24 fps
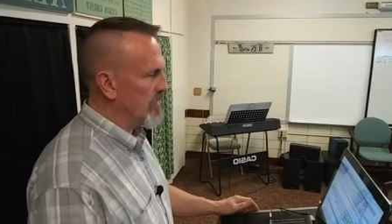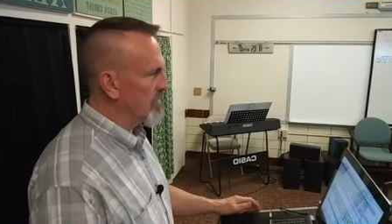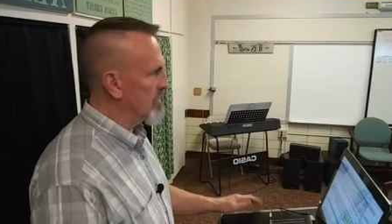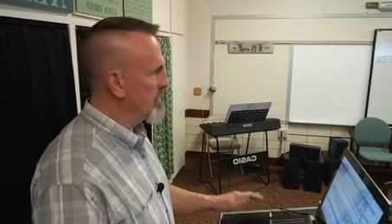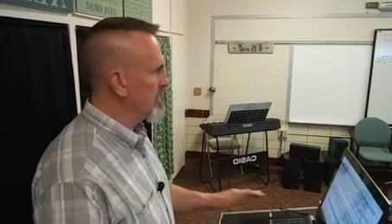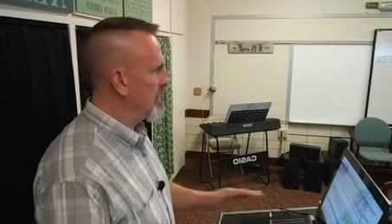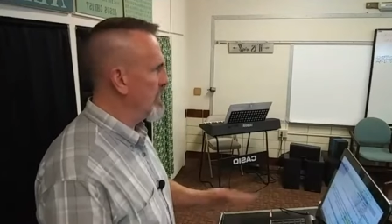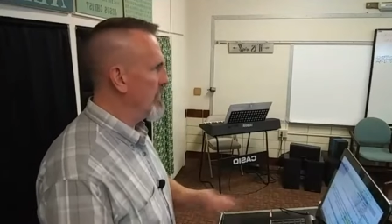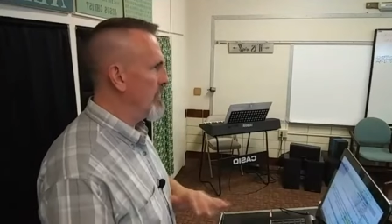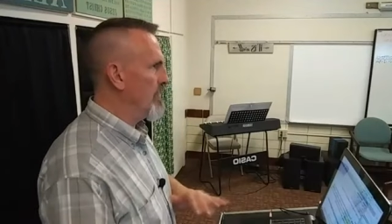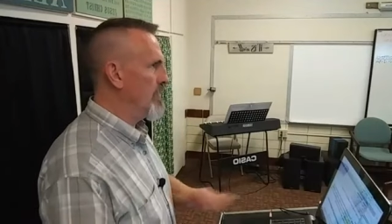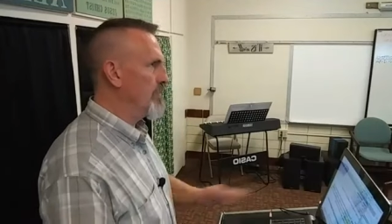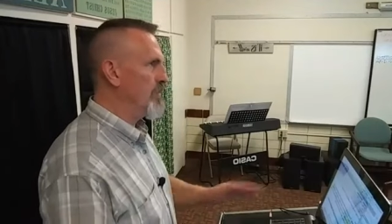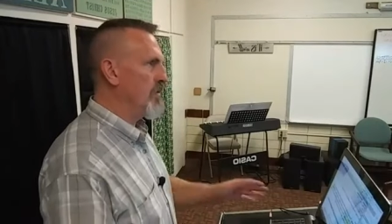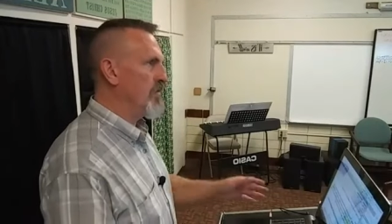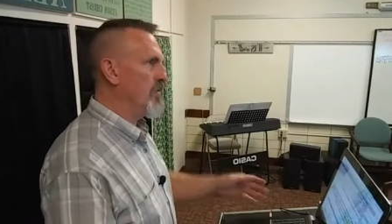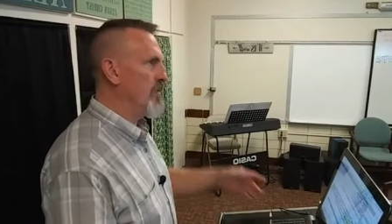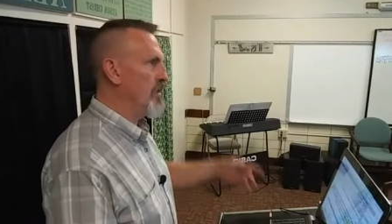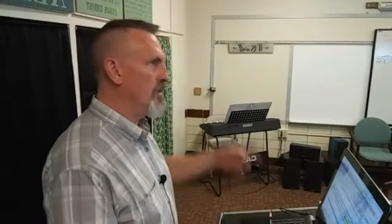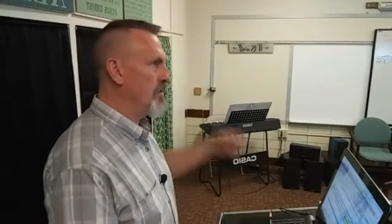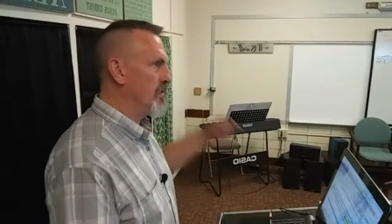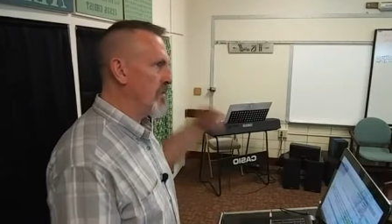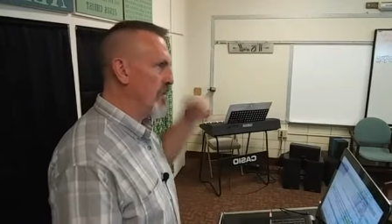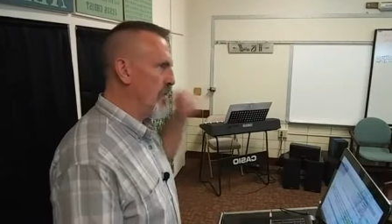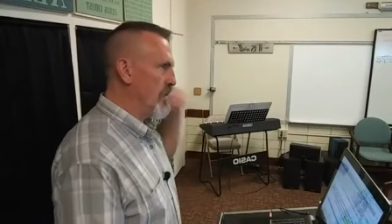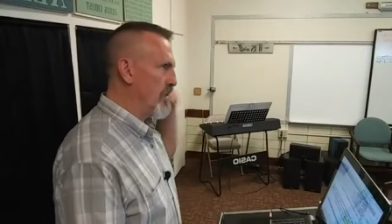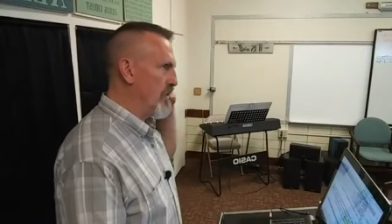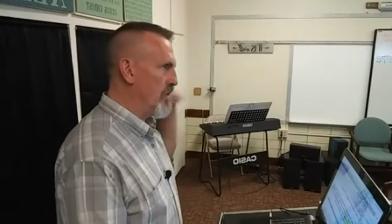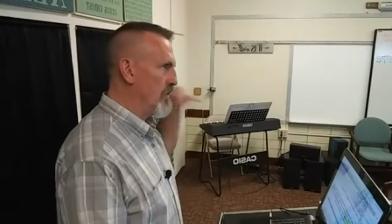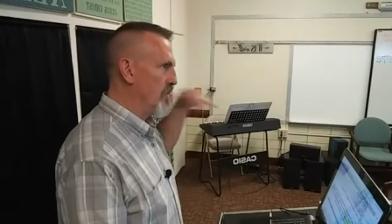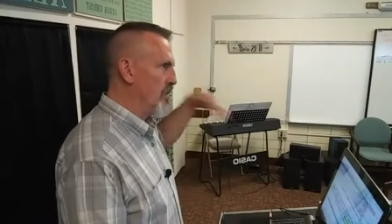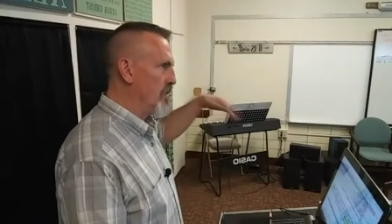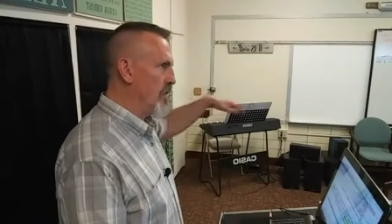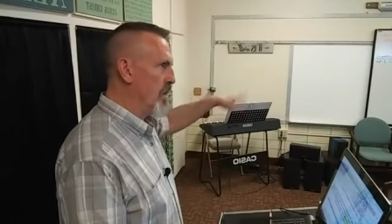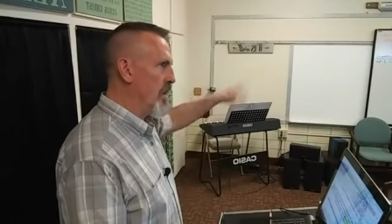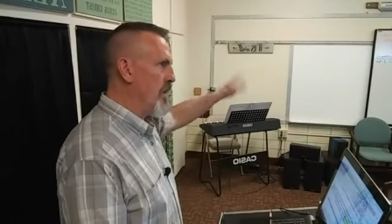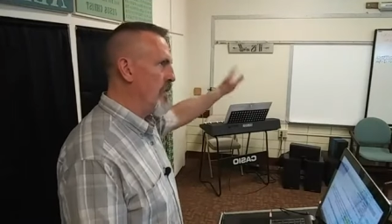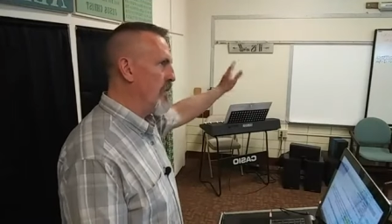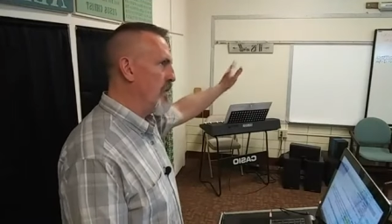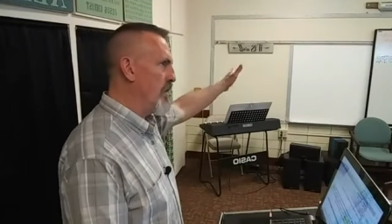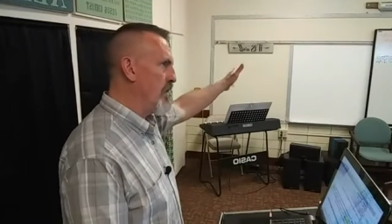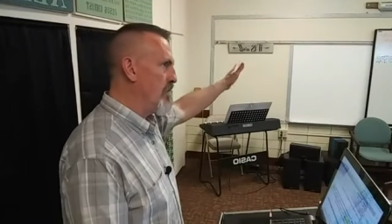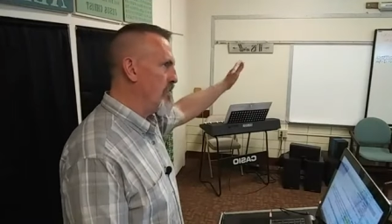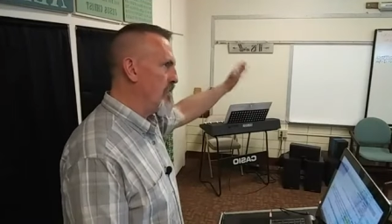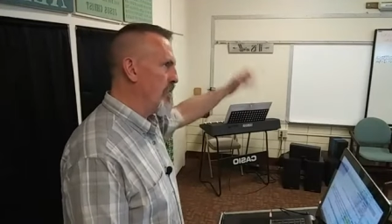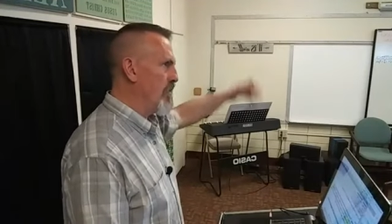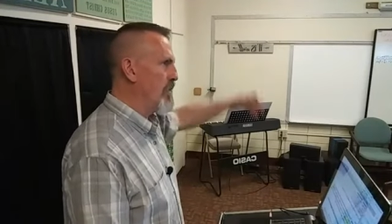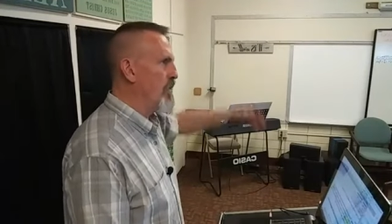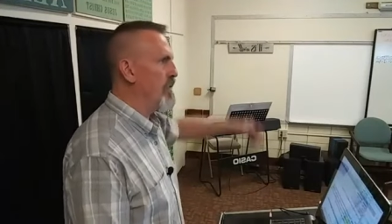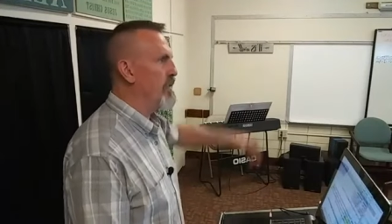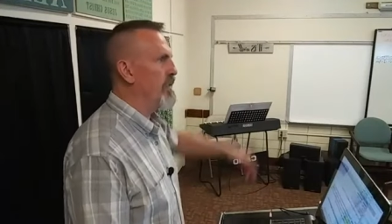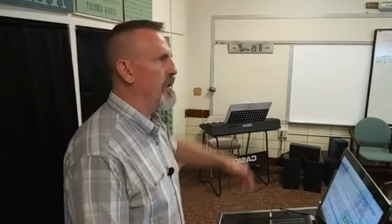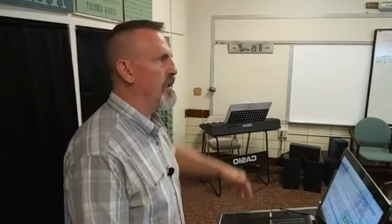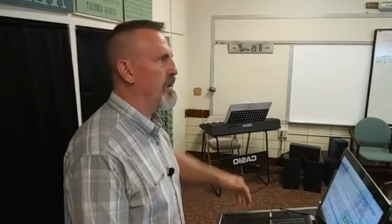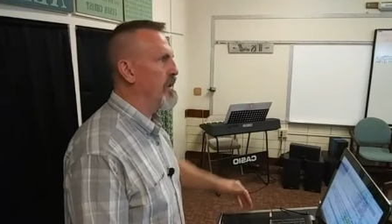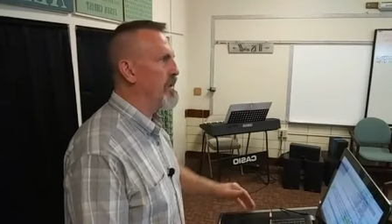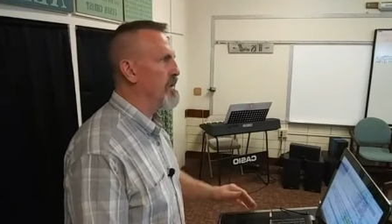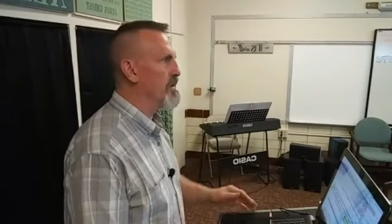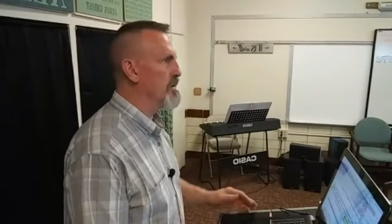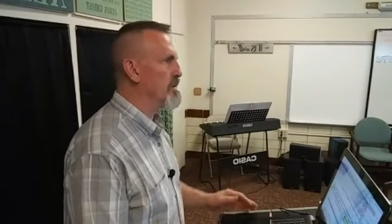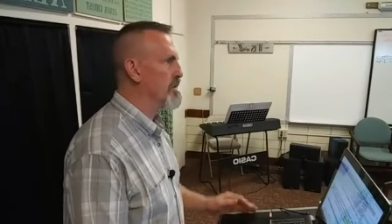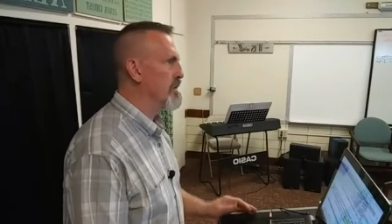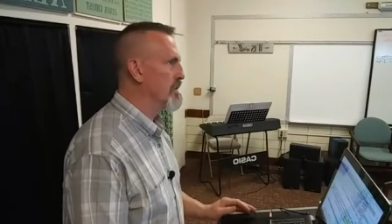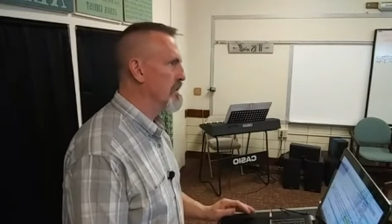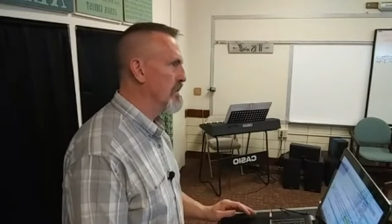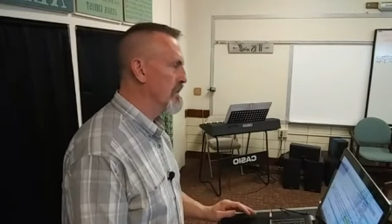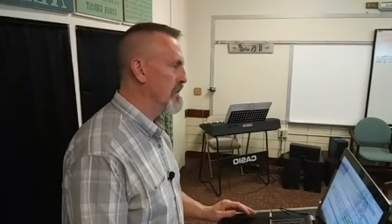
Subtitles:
and seal up the vision and crown him for who he is.